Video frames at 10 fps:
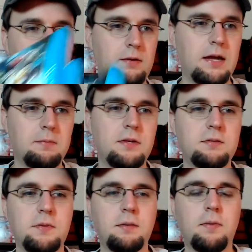it came
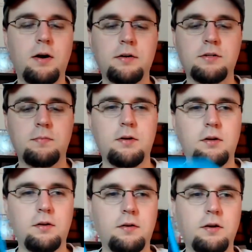in this big box,
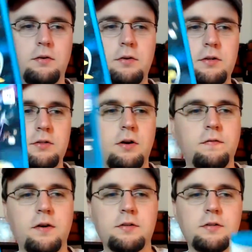but you know, it included
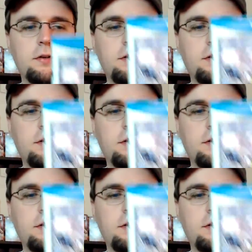Star Fox